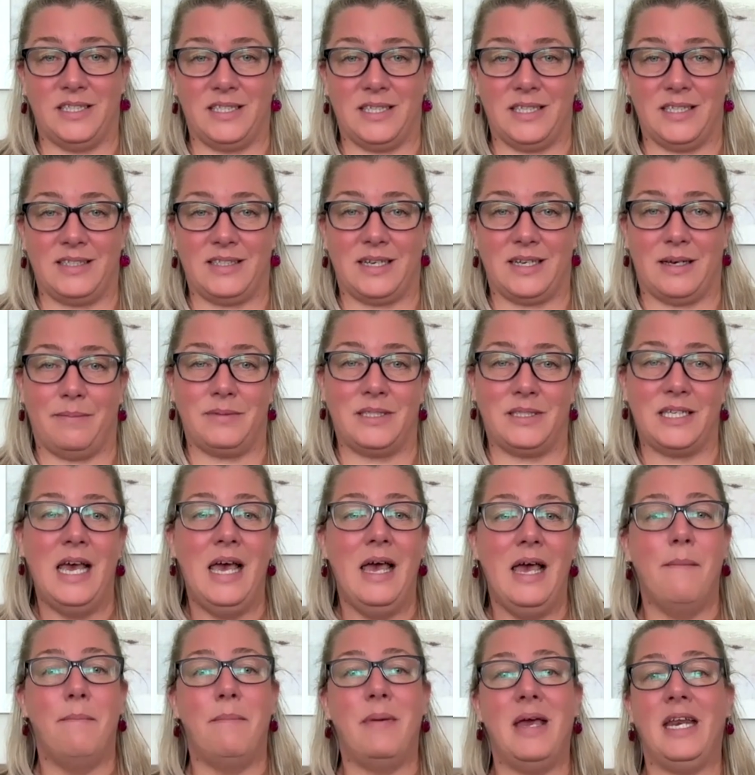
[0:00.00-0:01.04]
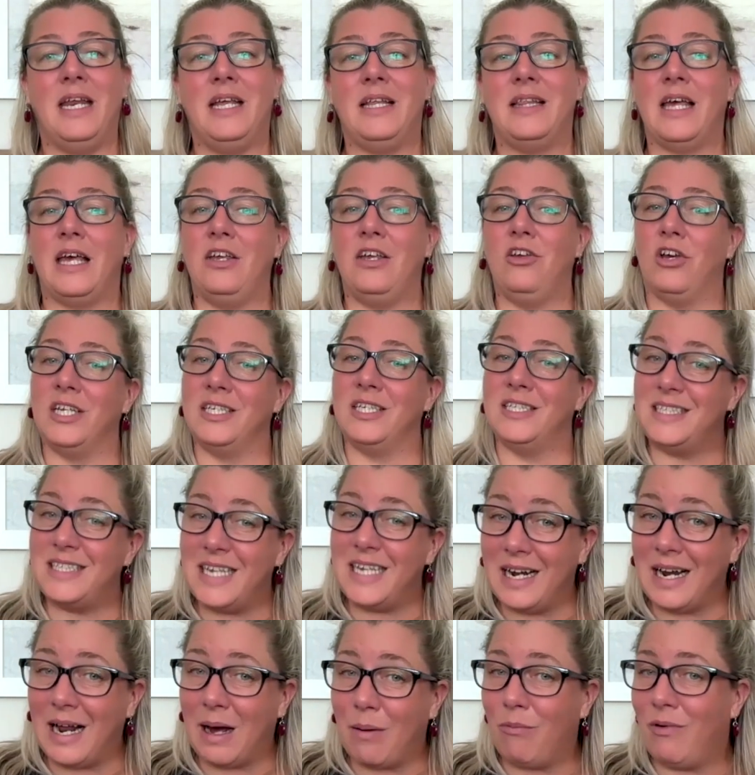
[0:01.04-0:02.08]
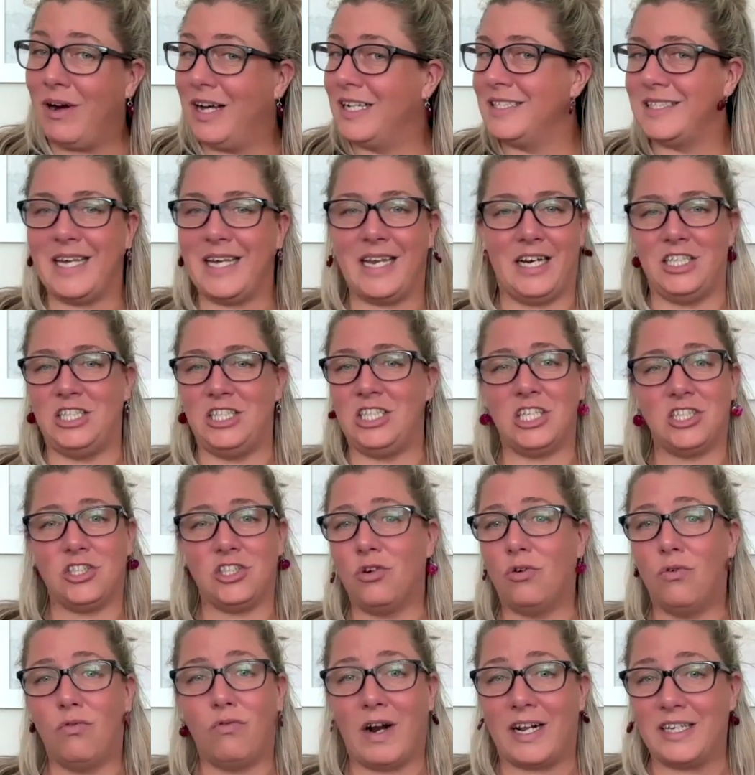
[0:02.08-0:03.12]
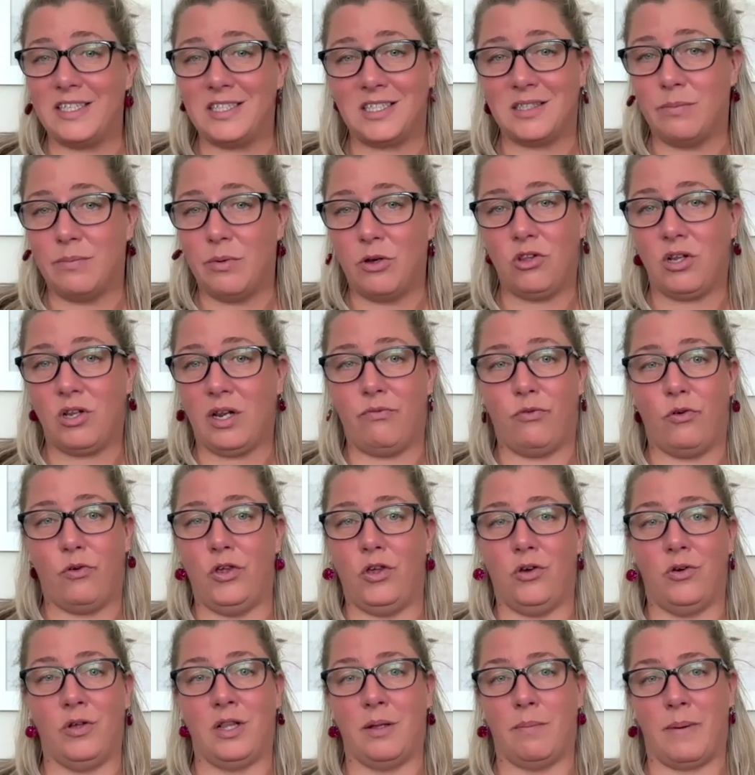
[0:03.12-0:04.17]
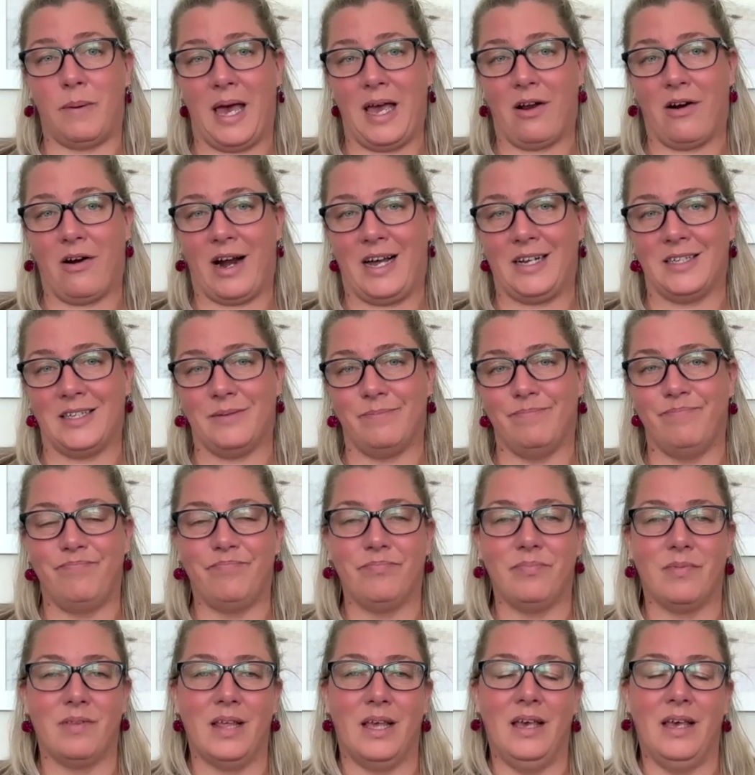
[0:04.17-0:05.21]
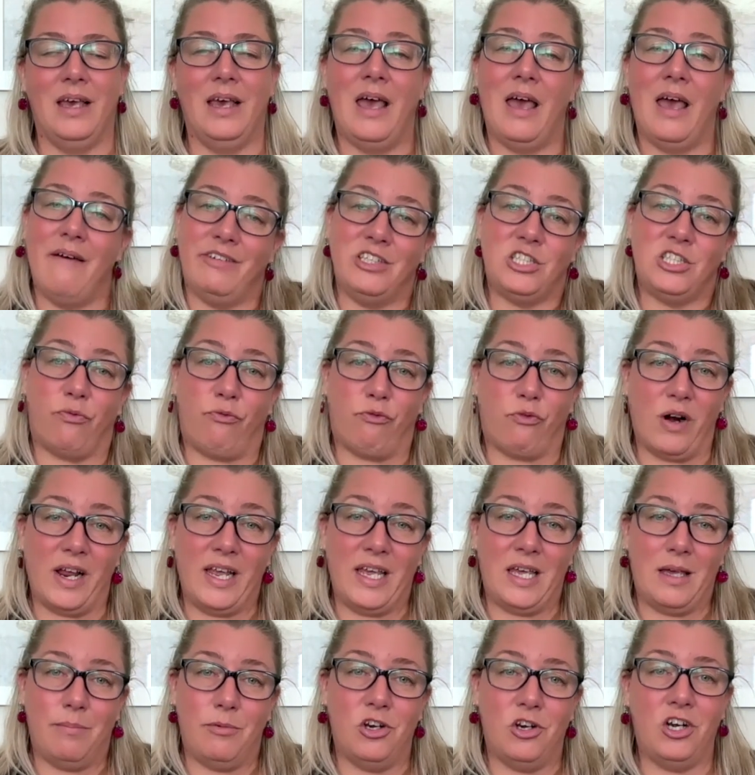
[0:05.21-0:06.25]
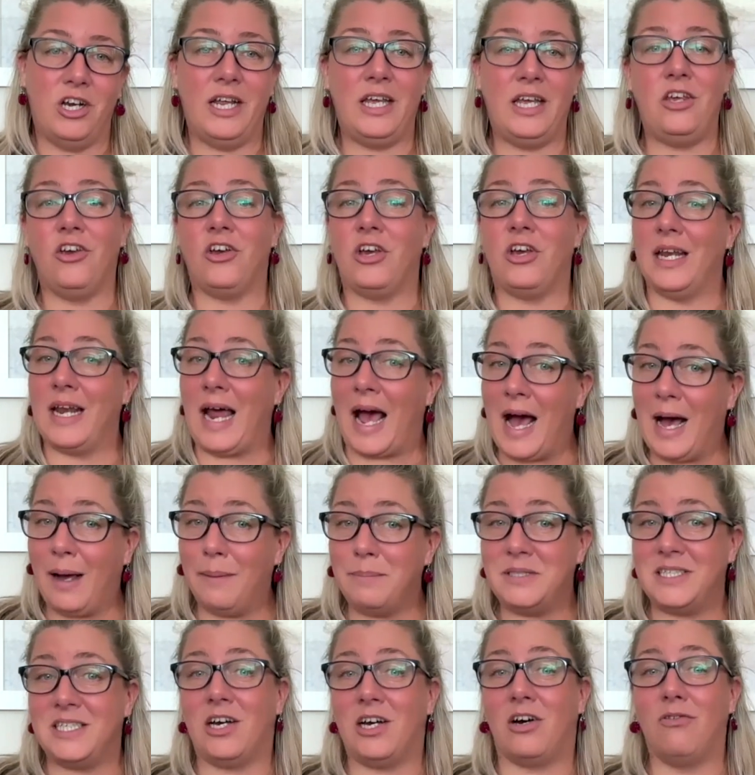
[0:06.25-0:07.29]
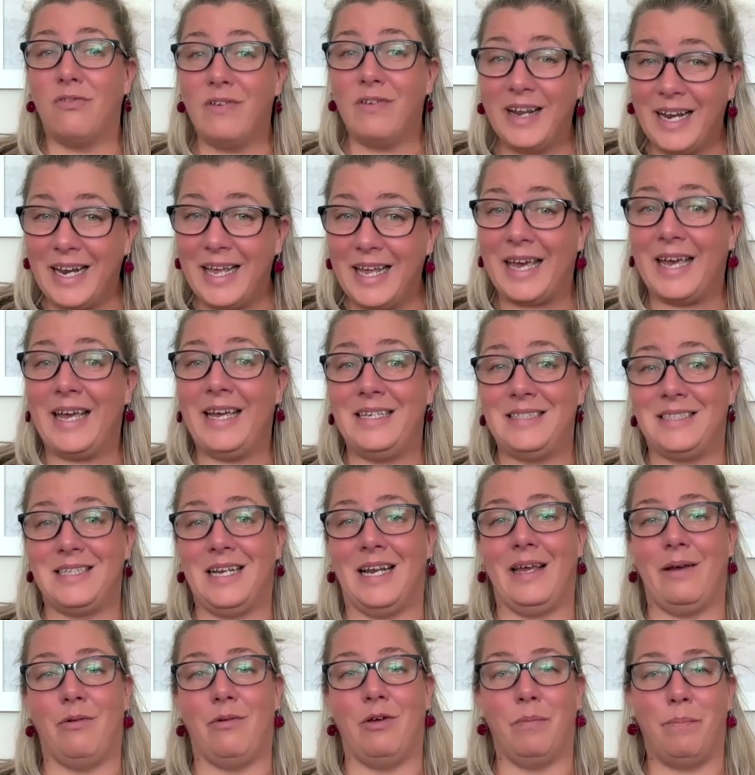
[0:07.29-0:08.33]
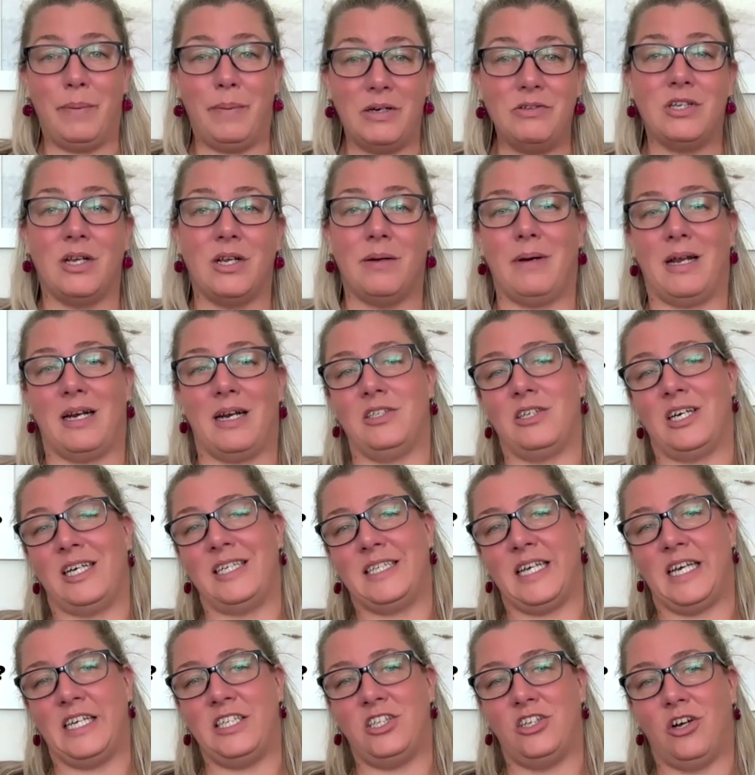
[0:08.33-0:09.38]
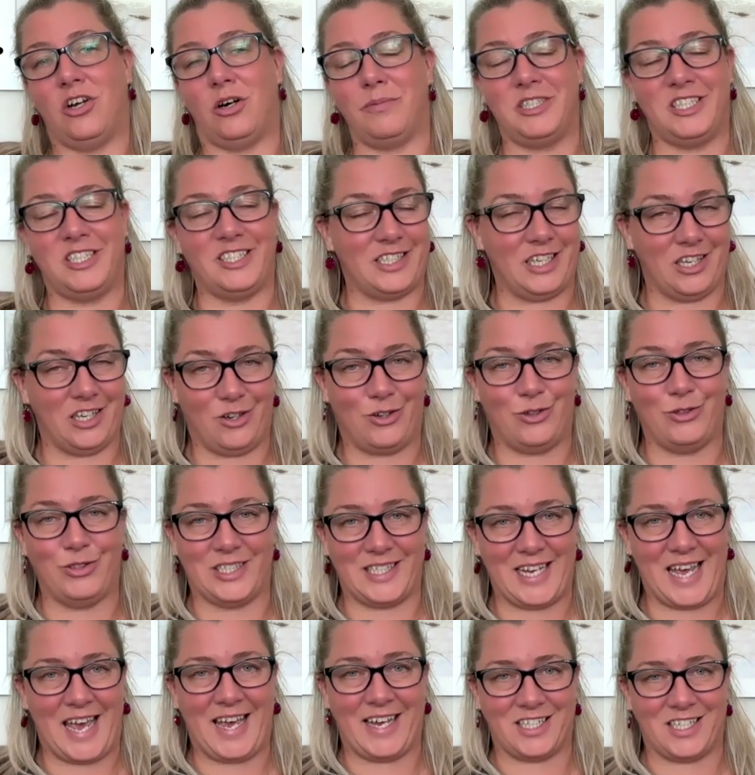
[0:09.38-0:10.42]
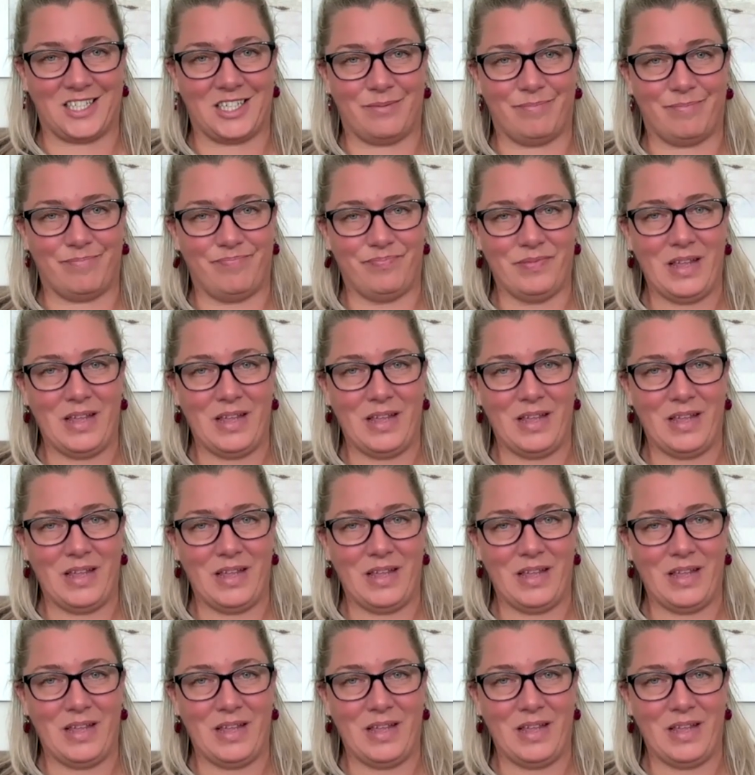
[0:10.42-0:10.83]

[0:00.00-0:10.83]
systems, meaning that you can set it up once and it just all runs smoothly for you in the background. If it's a free community, you can upsell really easily with built-in monetization options and calls to action.